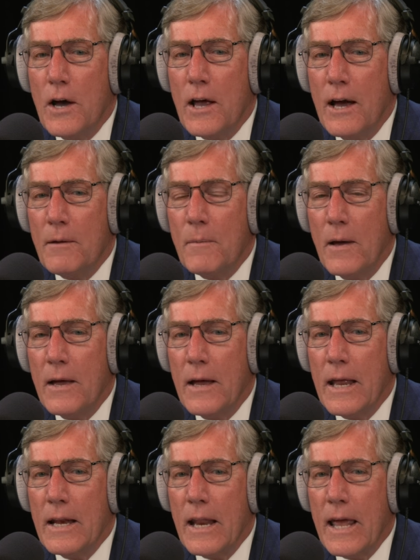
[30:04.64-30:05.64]
I, I
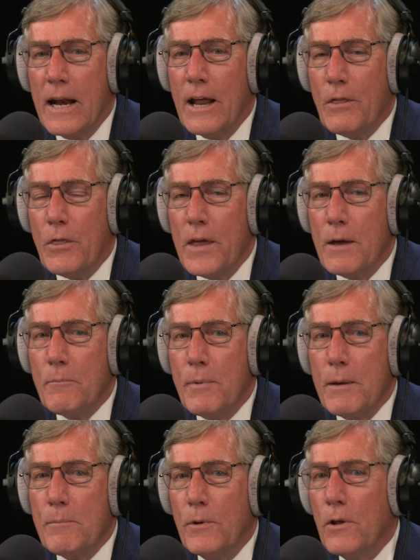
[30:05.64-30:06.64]
and and I think
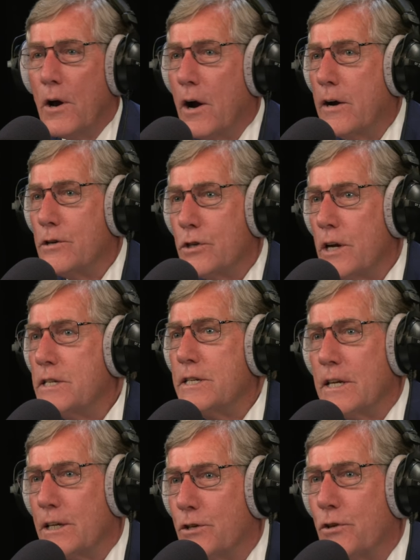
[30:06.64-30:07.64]
people are
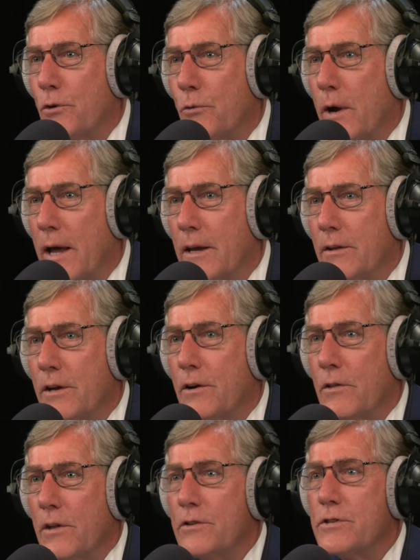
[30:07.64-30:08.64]
adjusting to the rate.
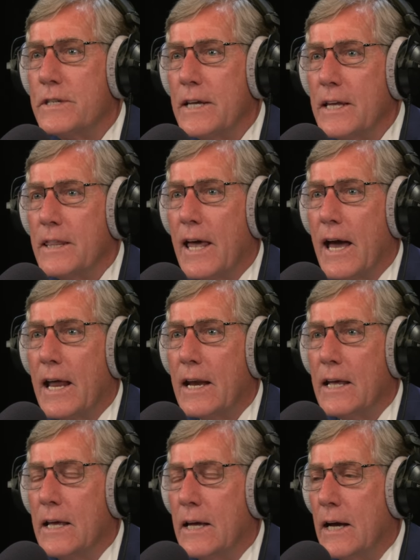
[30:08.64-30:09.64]
They're they're seeing that.
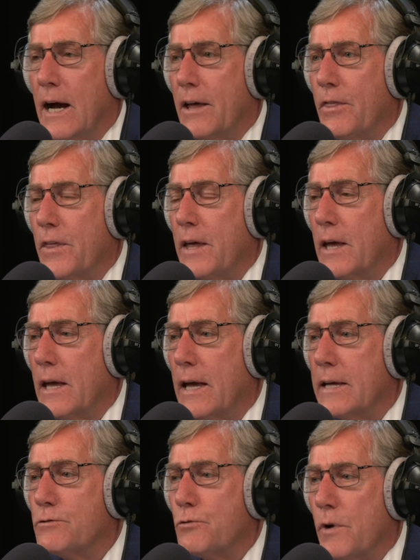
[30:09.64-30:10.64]
I think
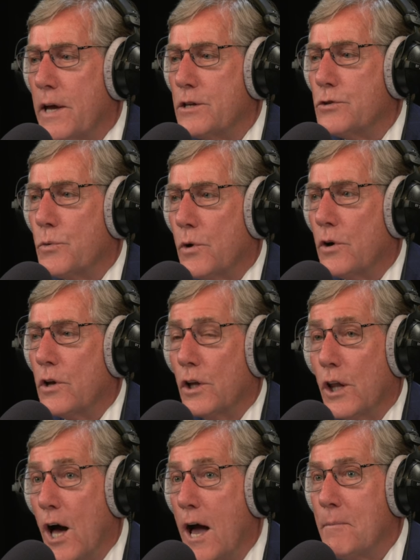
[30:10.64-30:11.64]
as rates were
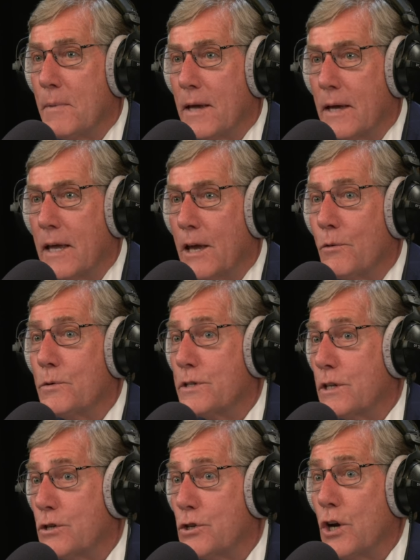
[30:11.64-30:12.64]
climbing, it
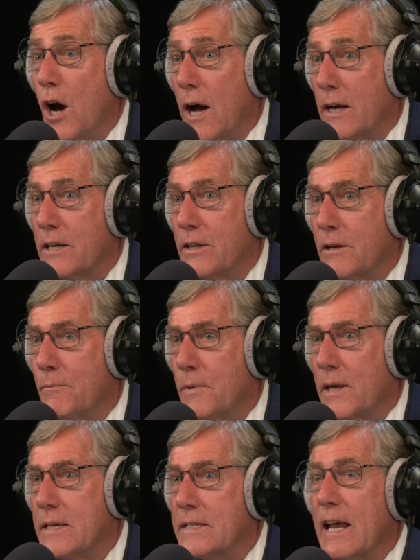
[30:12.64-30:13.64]
was a shock to them
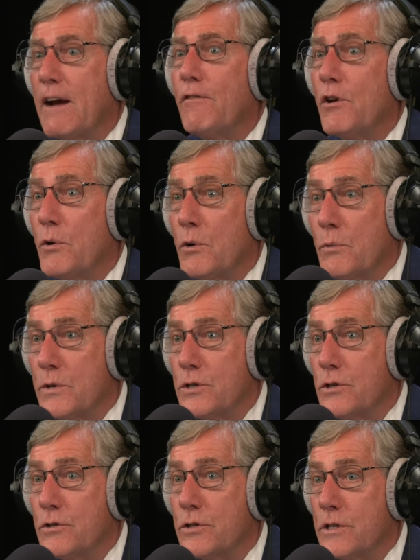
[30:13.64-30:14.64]
because everyone
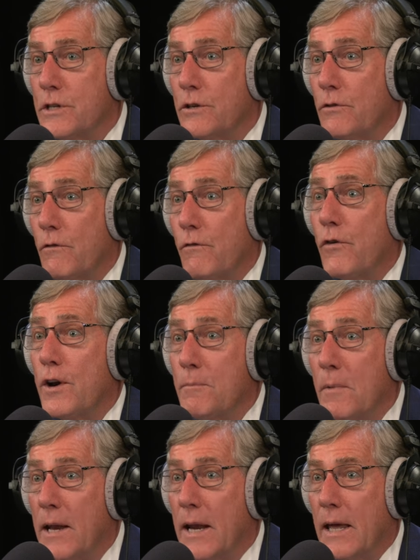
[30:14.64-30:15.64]
was used to free
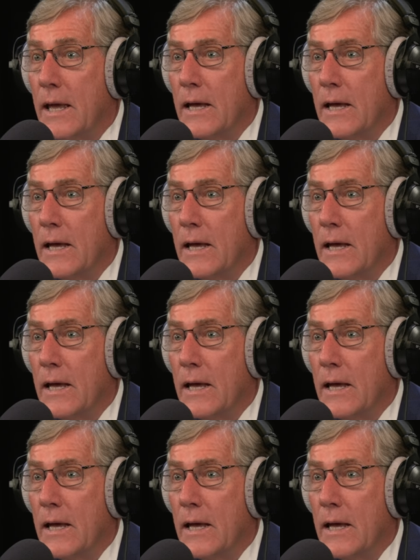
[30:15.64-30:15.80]
money,